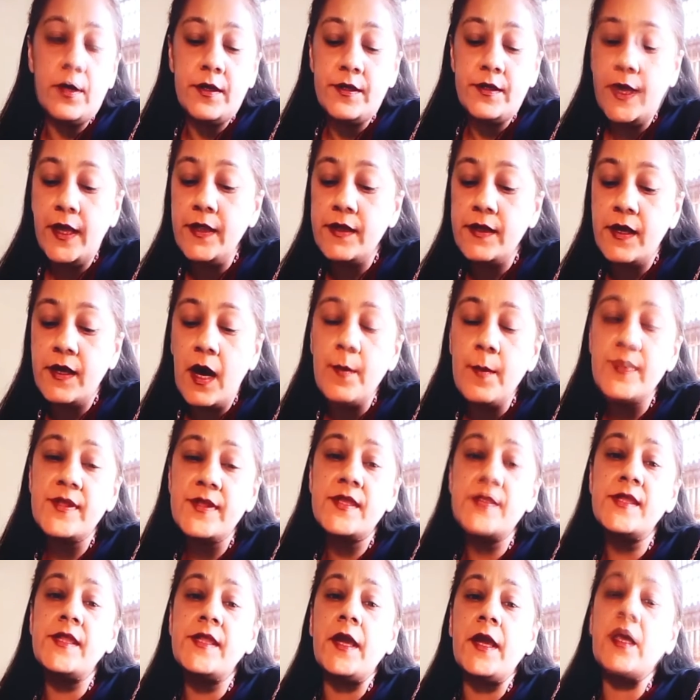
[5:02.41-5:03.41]
Then comes
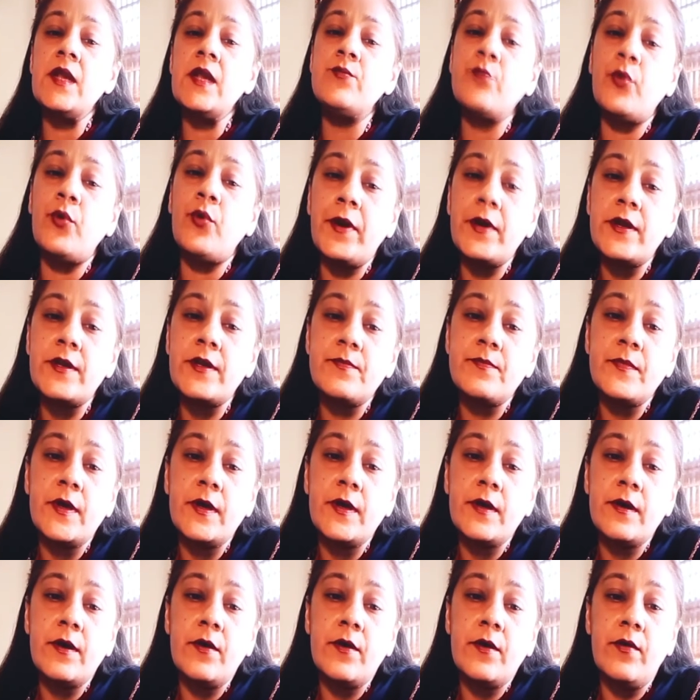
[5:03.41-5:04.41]
the second point.
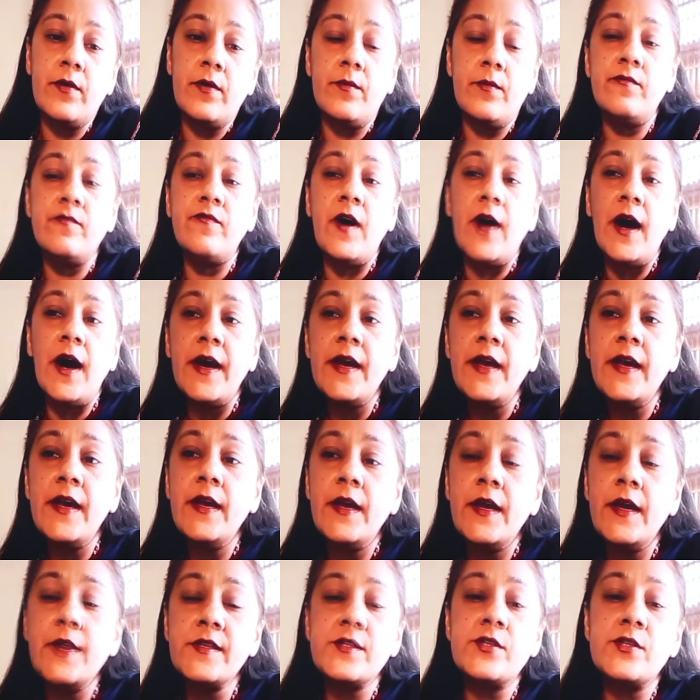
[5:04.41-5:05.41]
Why
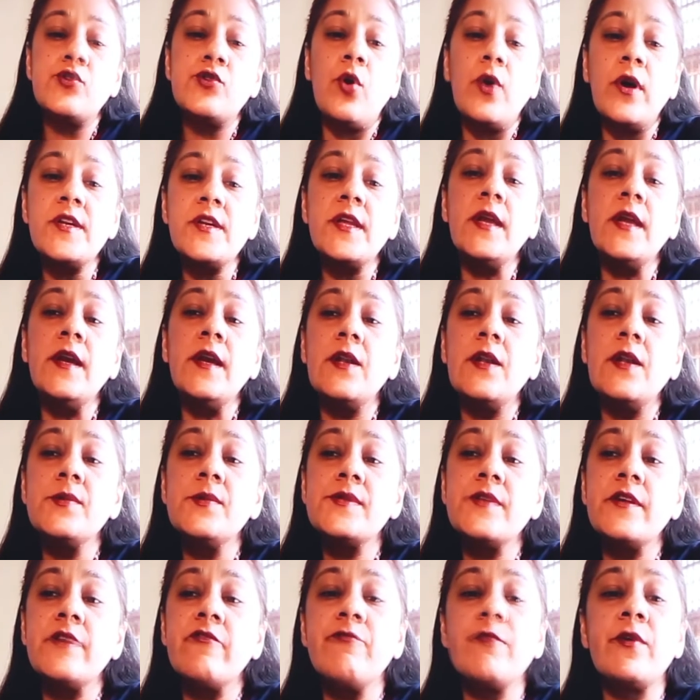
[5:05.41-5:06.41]
it's not
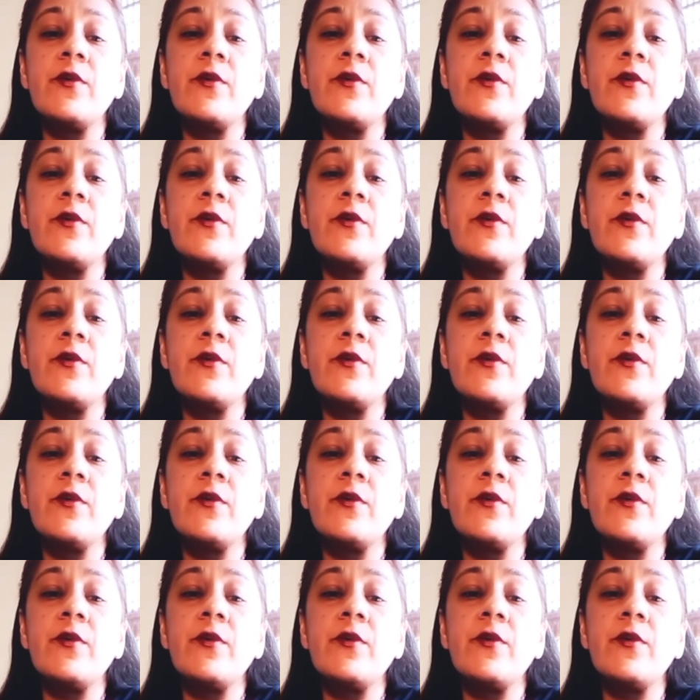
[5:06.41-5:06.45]
inclusive?